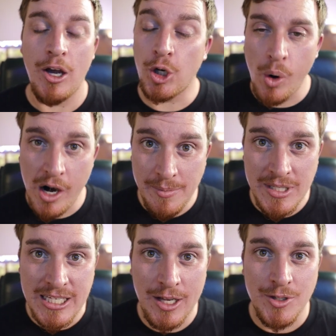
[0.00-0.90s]
Aquarium
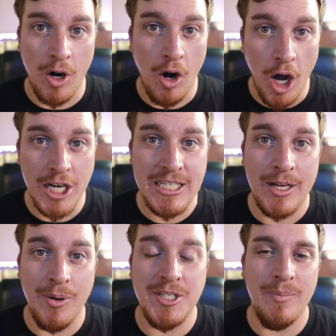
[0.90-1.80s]
snails are
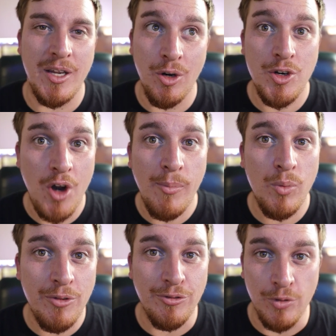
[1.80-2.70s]
honestly going to be your
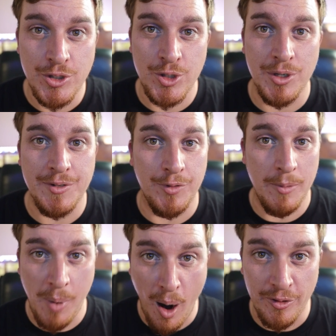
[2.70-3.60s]
number one food source for
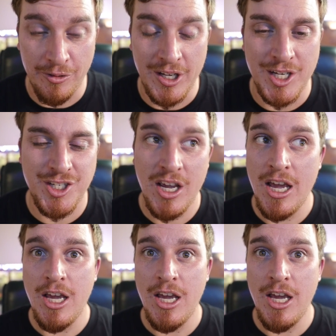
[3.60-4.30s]
a puffer fish.